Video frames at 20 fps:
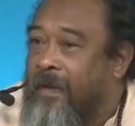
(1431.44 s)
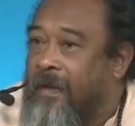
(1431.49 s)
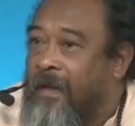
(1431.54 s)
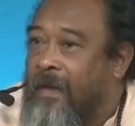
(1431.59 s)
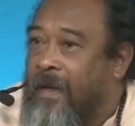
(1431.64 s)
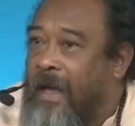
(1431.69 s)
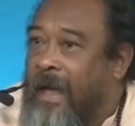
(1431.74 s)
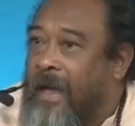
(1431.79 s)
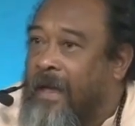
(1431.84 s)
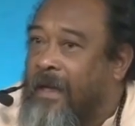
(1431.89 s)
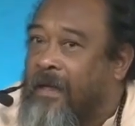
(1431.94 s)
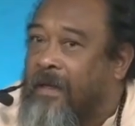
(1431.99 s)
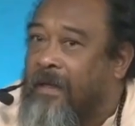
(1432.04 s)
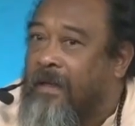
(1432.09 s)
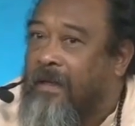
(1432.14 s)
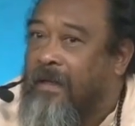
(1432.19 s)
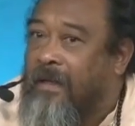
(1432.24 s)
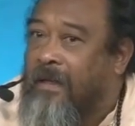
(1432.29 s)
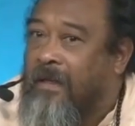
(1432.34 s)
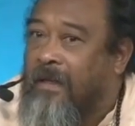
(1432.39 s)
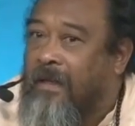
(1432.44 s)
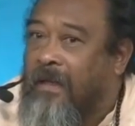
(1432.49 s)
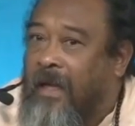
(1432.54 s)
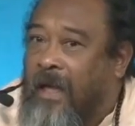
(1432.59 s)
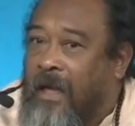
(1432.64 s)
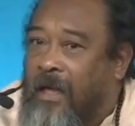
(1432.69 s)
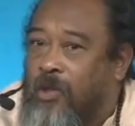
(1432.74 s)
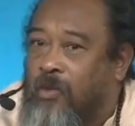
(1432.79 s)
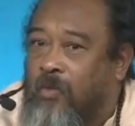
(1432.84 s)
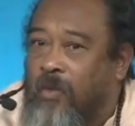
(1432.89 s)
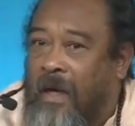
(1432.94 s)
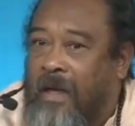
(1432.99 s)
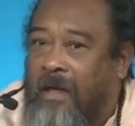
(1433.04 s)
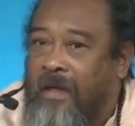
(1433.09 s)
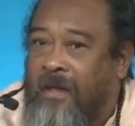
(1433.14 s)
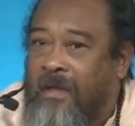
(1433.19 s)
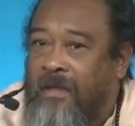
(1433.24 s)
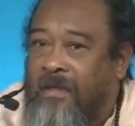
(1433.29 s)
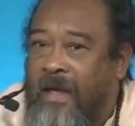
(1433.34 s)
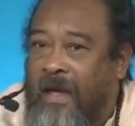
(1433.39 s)
Like each
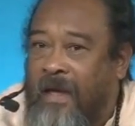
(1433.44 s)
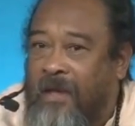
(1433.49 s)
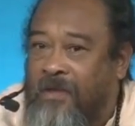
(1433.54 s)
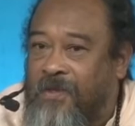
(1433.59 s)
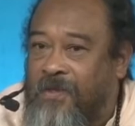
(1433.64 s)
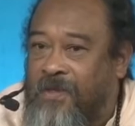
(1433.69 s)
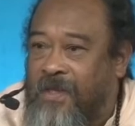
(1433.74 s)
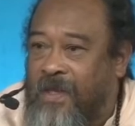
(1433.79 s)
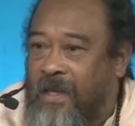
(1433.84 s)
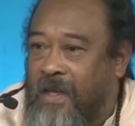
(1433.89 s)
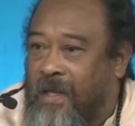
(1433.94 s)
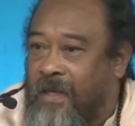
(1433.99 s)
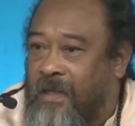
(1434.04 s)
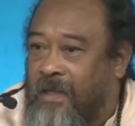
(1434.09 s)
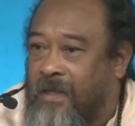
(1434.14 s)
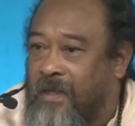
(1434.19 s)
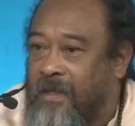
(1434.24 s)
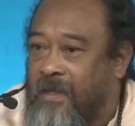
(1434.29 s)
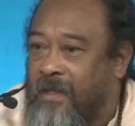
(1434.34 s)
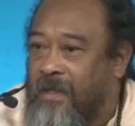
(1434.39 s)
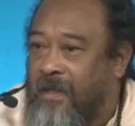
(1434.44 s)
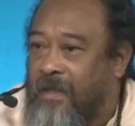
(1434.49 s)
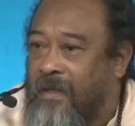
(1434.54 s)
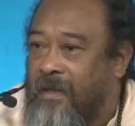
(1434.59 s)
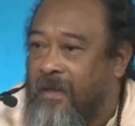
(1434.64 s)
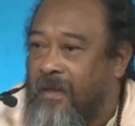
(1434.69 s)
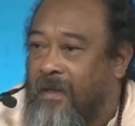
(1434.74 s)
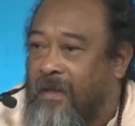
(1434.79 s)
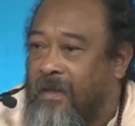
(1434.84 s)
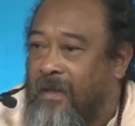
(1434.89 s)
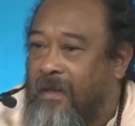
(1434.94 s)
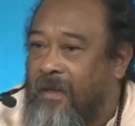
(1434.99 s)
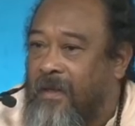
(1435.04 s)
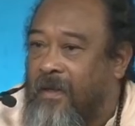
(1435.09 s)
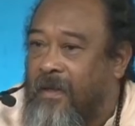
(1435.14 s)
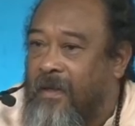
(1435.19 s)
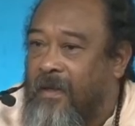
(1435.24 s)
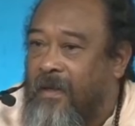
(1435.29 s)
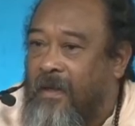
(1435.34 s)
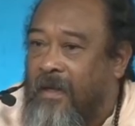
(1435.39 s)
one is like a seed.
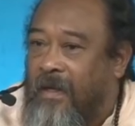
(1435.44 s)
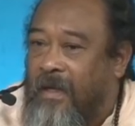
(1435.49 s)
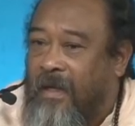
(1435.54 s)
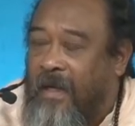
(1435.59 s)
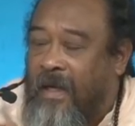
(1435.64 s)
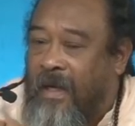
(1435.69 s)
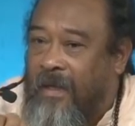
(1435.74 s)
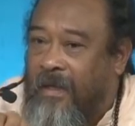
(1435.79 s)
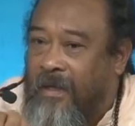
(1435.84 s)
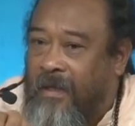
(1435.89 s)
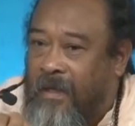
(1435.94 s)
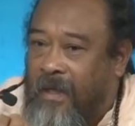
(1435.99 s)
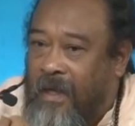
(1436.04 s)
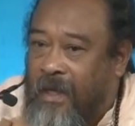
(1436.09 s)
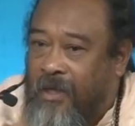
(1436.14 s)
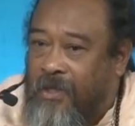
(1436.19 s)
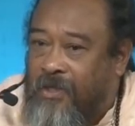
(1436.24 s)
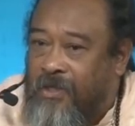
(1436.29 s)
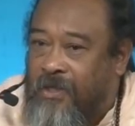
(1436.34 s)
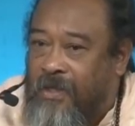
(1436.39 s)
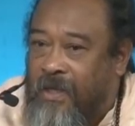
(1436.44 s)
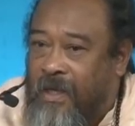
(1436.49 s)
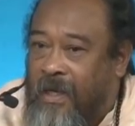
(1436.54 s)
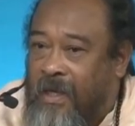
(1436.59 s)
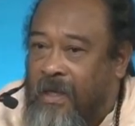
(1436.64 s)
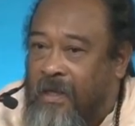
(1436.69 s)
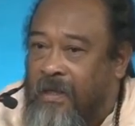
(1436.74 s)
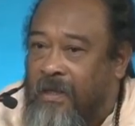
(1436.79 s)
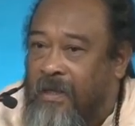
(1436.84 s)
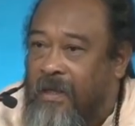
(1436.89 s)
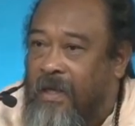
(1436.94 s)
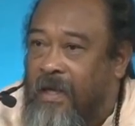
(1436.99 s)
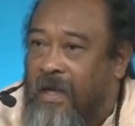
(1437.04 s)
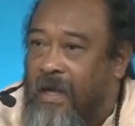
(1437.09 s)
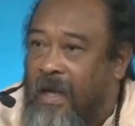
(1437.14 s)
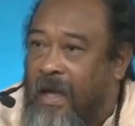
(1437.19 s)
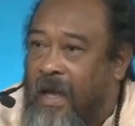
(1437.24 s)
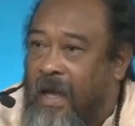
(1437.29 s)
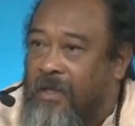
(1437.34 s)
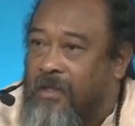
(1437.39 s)
And each seed
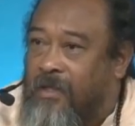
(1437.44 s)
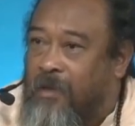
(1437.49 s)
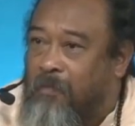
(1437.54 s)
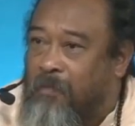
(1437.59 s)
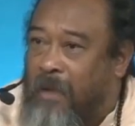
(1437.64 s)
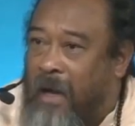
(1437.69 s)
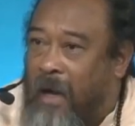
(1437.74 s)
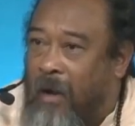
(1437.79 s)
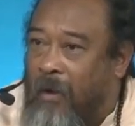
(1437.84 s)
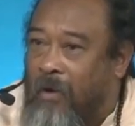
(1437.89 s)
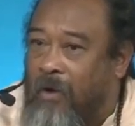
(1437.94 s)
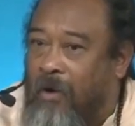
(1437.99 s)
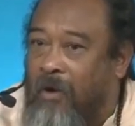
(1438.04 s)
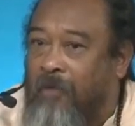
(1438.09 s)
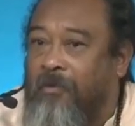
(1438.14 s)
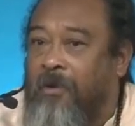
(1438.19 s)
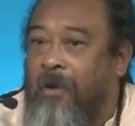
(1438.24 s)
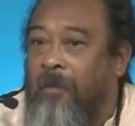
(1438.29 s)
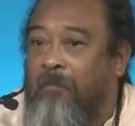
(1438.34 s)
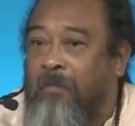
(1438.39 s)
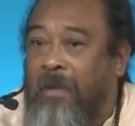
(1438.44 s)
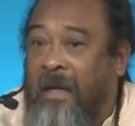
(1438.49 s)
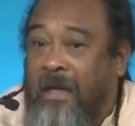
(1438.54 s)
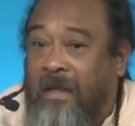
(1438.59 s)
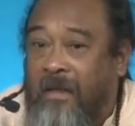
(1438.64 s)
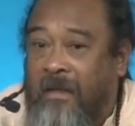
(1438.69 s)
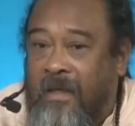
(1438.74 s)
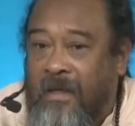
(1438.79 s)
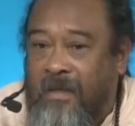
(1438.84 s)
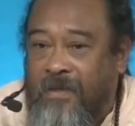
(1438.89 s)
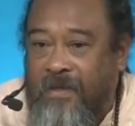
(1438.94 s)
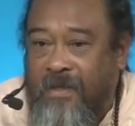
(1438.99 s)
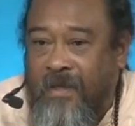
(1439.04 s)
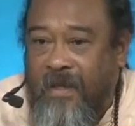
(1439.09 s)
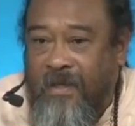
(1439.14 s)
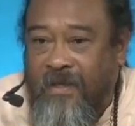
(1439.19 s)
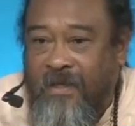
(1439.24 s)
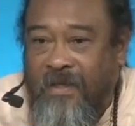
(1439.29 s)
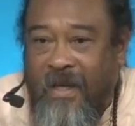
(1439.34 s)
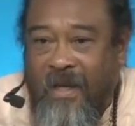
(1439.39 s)
has the power of completeness
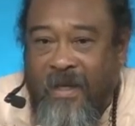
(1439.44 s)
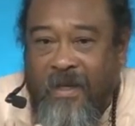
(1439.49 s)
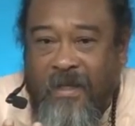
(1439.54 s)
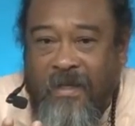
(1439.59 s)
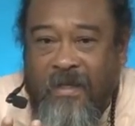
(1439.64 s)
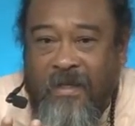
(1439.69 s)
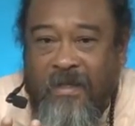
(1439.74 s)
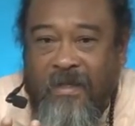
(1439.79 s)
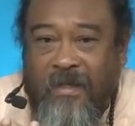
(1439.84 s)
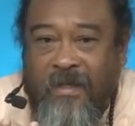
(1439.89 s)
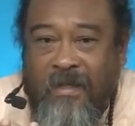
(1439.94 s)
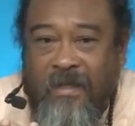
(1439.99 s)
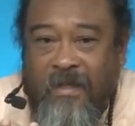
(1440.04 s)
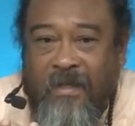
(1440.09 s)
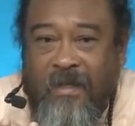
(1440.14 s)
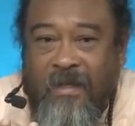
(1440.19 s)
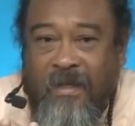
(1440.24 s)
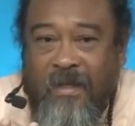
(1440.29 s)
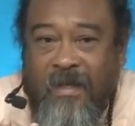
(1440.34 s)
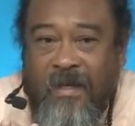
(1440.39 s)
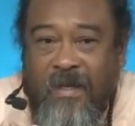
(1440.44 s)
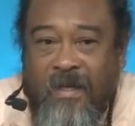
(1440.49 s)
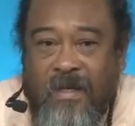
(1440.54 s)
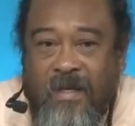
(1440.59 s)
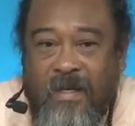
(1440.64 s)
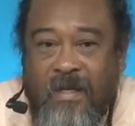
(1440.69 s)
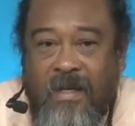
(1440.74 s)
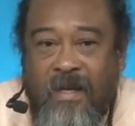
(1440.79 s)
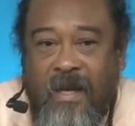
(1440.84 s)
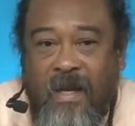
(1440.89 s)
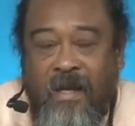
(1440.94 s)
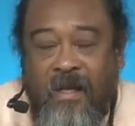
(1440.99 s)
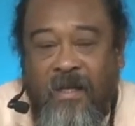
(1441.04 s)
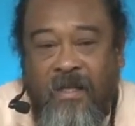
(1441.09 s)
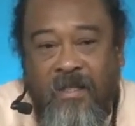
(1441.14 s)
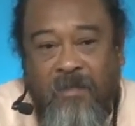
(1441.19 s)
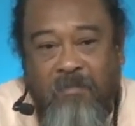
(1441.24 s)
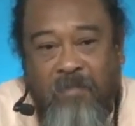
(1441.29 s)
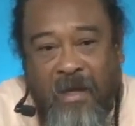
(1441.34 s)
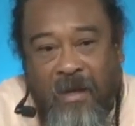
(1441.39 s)
inside it. And it
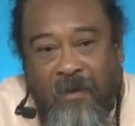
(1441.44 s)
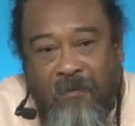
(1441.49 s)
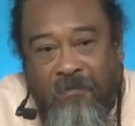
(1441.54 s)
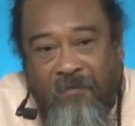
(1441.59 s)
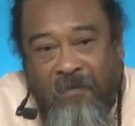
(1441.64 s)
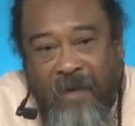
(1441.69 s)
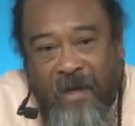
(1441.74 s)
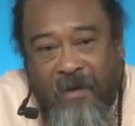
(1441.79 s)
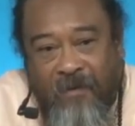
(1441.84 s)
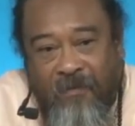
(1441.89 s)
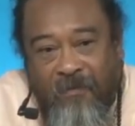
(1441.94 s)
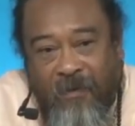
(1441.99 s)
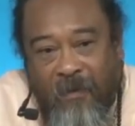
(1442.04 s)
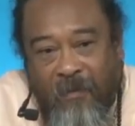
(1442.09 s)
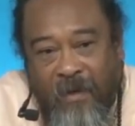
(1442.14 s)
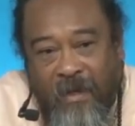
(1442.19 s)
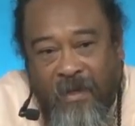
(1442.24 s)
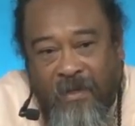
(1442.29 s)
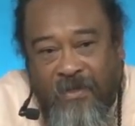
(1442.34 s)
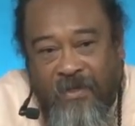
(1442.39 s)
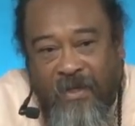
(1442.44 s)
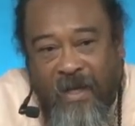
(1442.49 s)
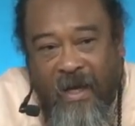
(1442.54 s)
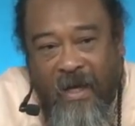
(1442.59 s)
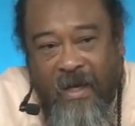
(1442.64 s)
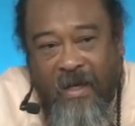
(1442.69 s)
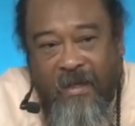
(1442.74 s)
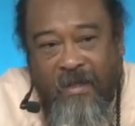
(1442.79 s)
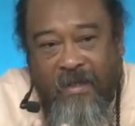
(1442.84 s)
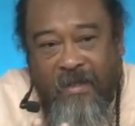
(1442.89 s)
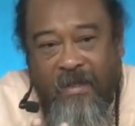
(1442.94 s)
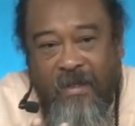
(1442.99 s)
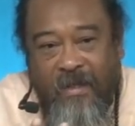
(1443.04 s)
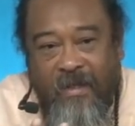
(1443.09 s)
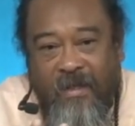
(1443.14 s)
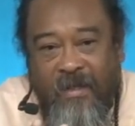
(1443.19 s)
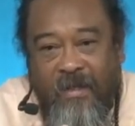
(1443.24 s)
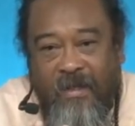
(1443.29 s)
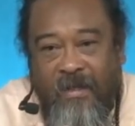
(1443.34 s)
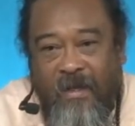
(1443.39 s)
is being fed from inside
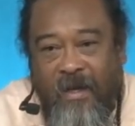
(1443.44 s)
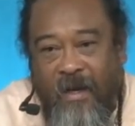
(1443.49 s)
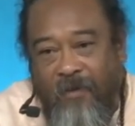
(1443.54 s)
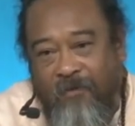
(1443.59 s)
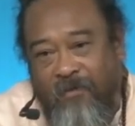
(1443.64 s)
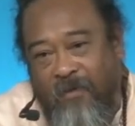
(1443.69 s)
and